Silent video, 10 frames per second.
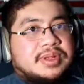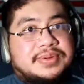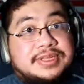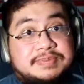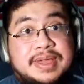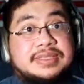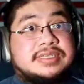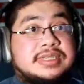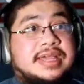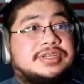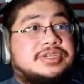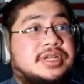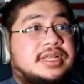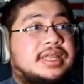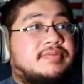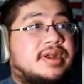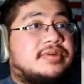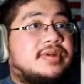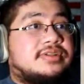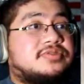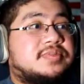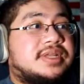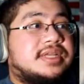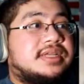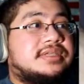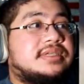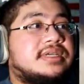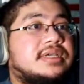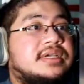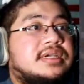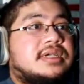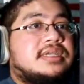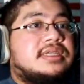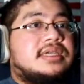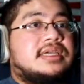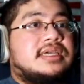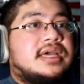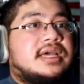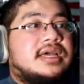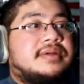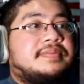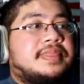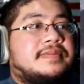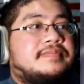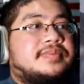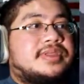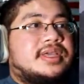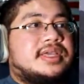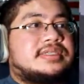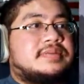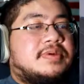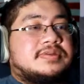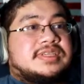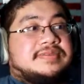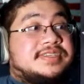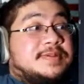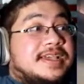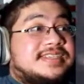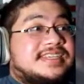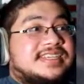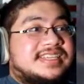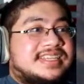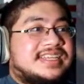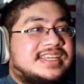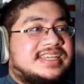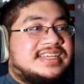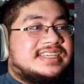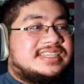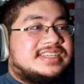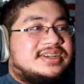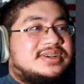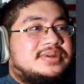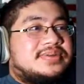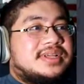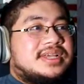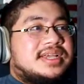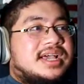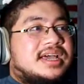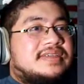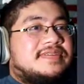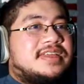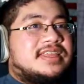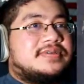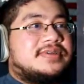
below it is Penn Station, and then right across from it is the uh, is the post office, basically. So uh, the funny thing